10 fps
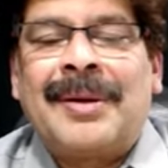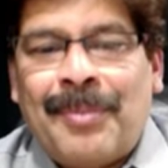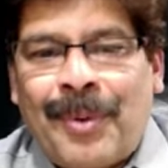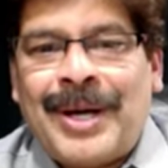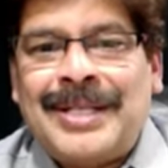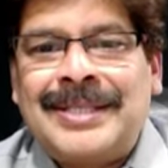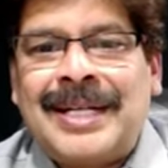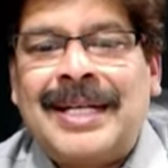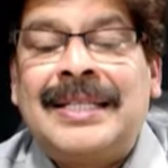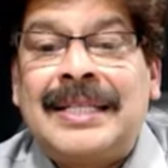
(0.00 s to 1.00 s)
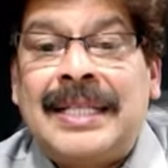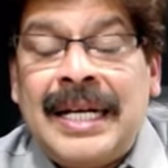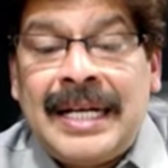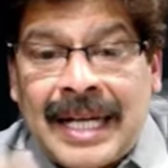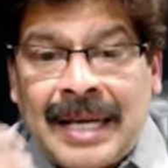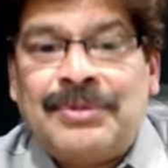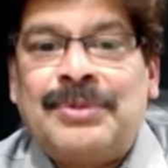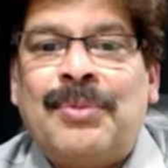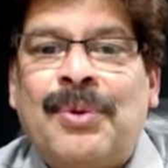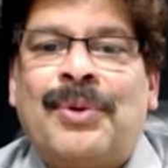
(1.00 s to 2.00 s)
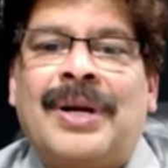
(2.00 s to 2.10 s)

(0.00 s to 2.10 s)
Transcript: Boys are 3 times more